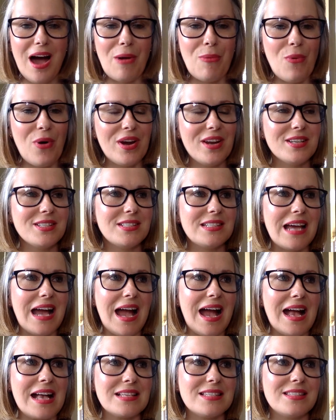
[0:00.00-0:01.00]
I want us to
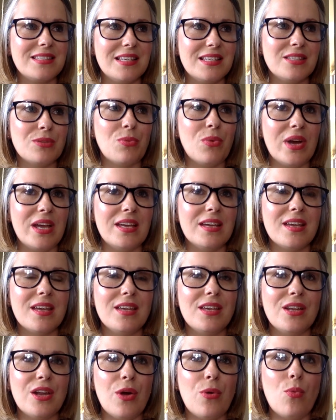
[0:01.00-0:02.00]
ask this week,
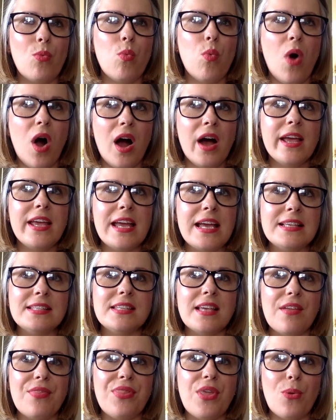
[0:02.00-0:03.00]
why
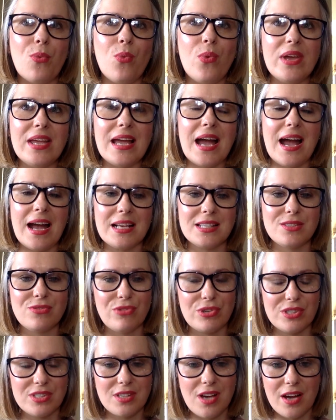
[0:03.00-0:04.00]
is it that we
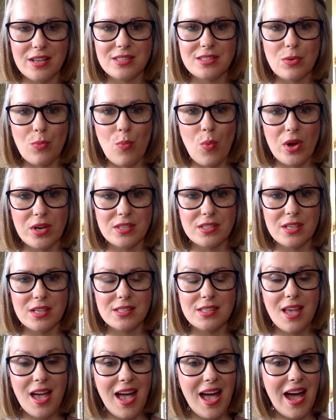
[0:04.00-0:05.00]
ask for signs and
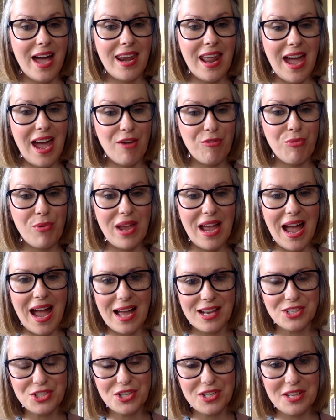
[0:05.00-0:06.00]
wonders, and have we
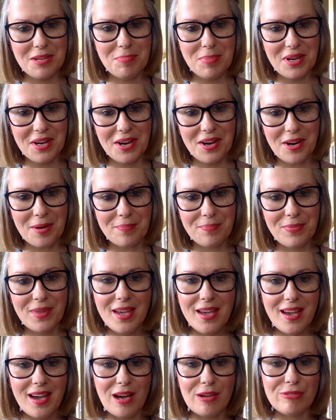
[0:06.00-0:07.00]
actually become
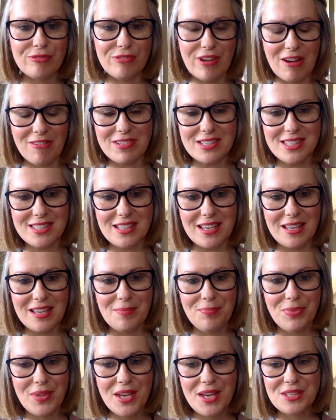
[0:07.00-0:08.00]
a
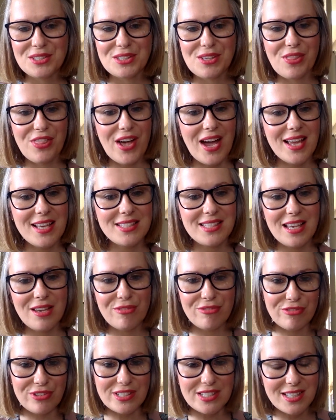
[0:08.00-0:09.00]
Pharisee? So that is
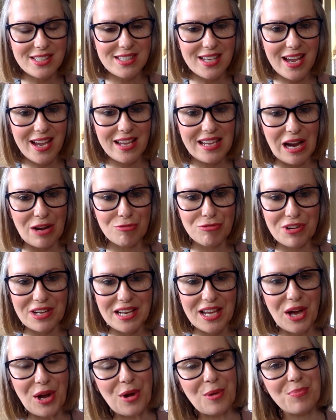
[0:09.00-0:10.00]
it for today. I
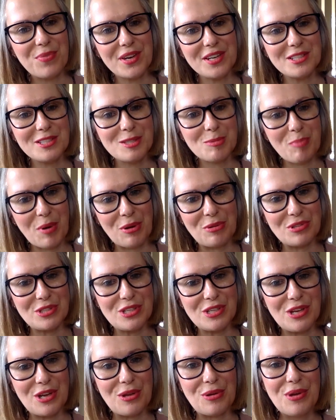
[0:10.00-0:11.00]
really hope that it spoke
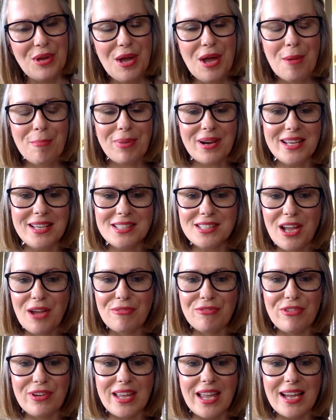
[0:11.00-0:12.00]
to you. Please
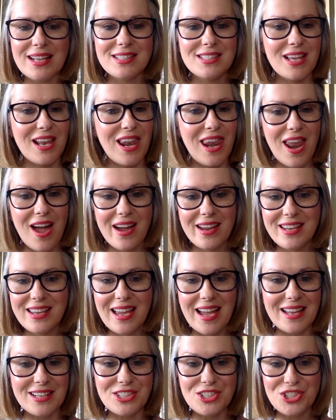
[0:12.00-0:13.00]
don't forget to like
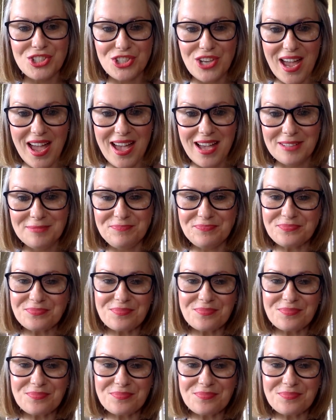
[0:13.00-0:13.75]
and share.